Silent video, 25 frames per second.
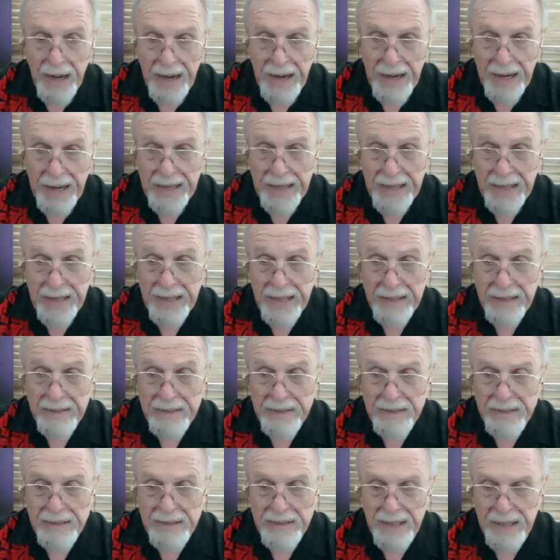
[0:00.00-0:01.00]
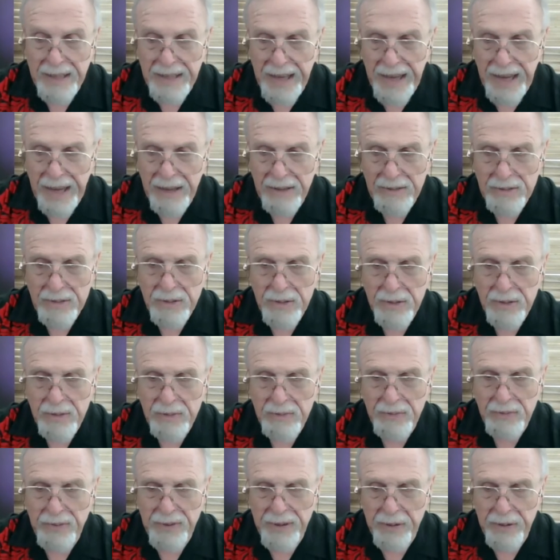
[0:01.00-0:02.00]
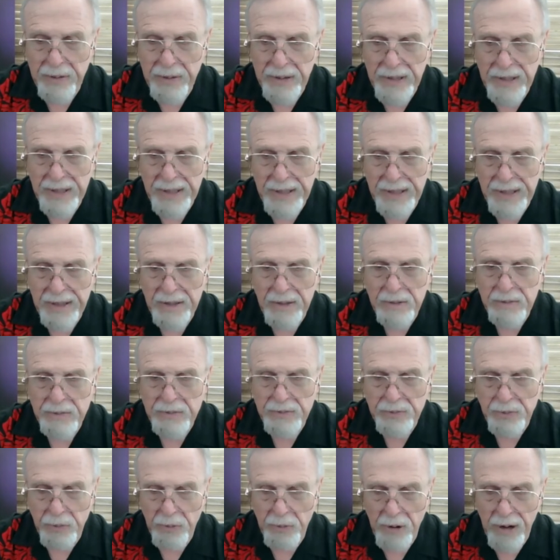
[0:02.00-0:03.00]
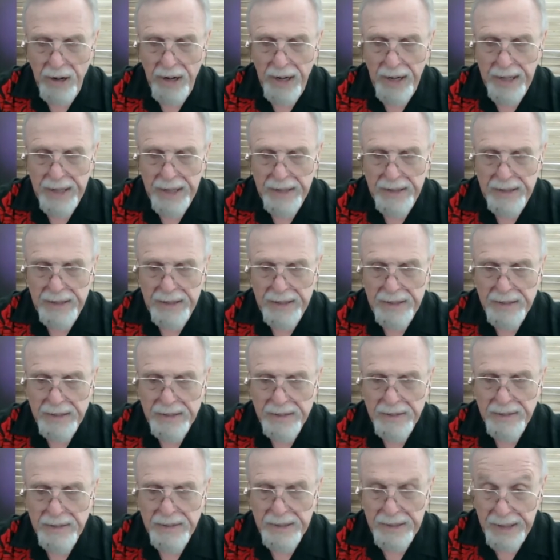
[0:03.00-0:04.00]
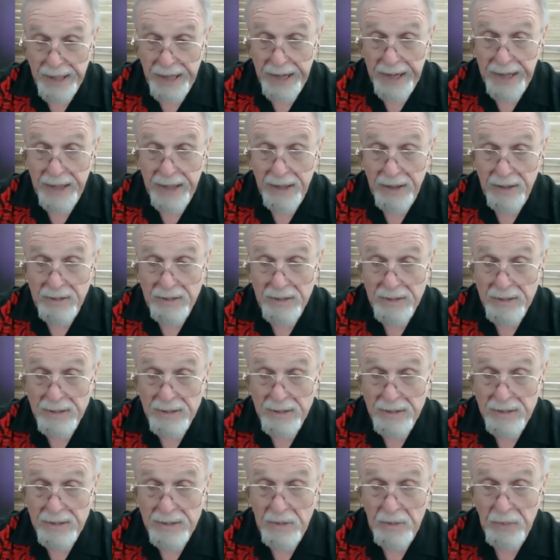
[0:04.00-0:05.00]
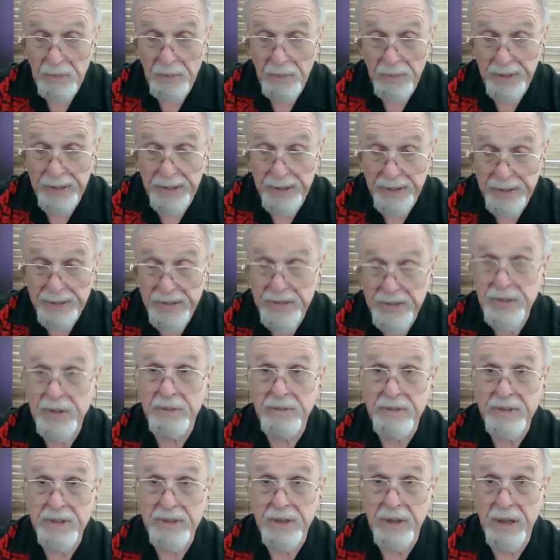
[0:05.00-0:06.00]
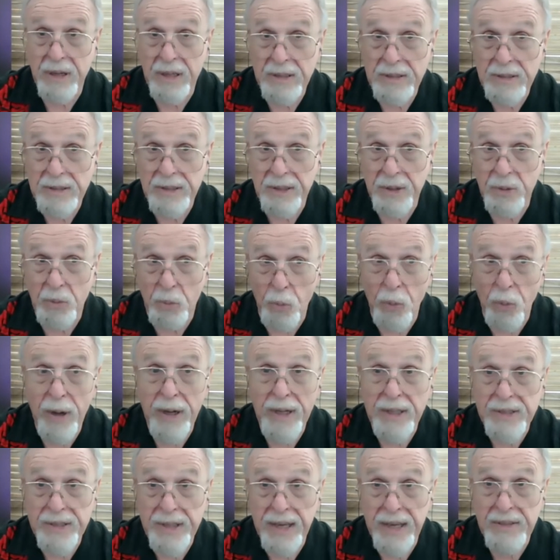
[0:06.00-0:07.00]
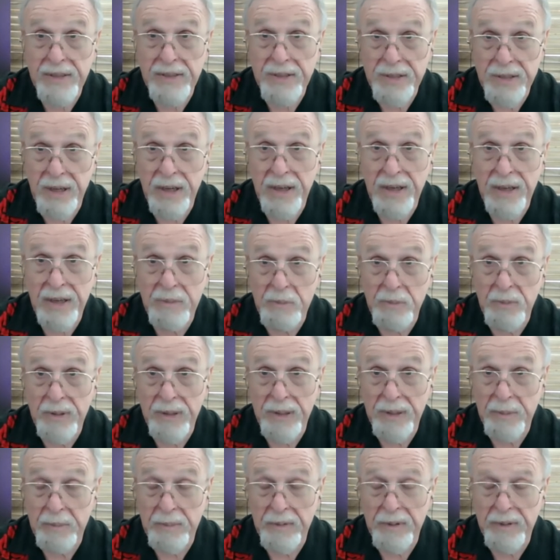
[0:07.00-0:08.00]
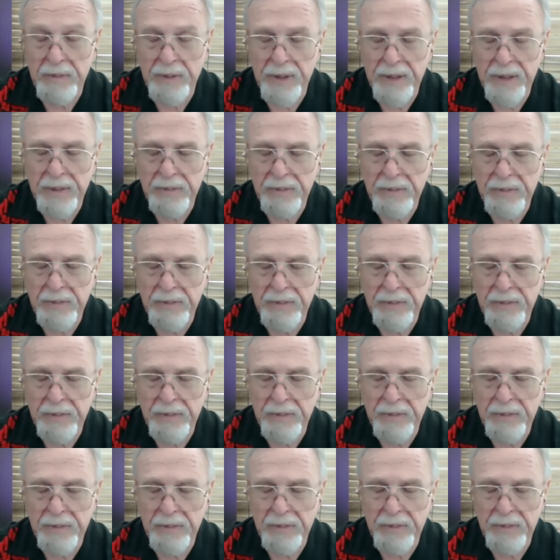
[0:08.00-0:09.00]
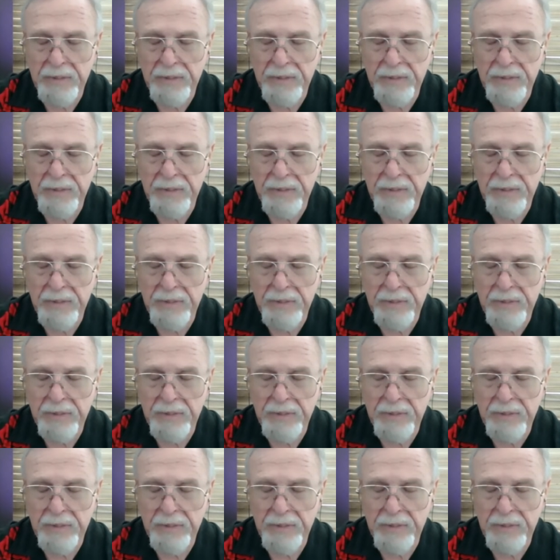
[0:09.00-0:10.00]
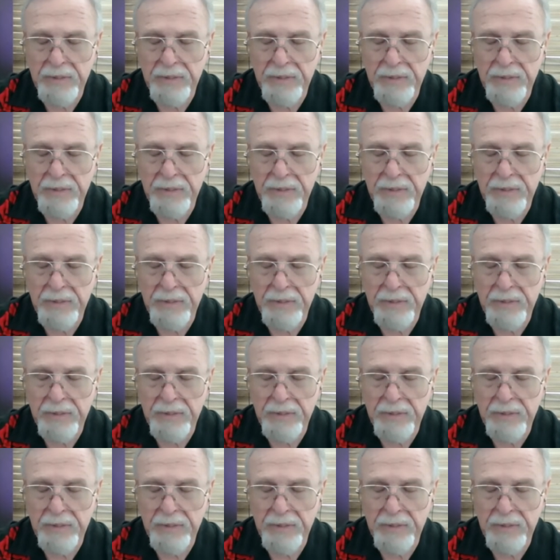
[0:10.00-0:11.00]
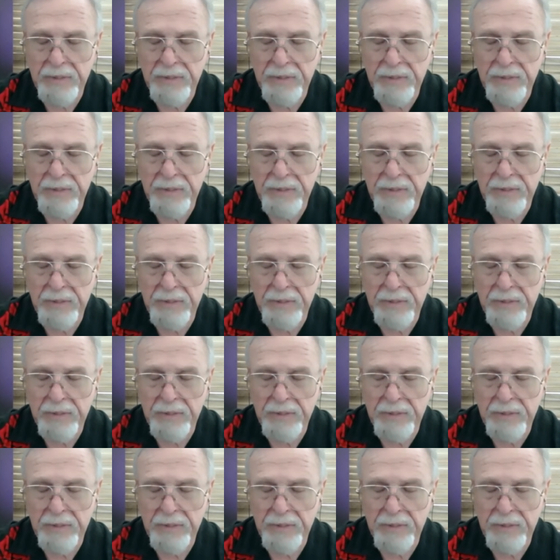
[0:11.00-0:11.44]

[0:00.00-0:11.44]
I encounter very little fraud now with service dogs. There was, I saw it when, when I first started working with Ivar, it was, it was kind of sickening.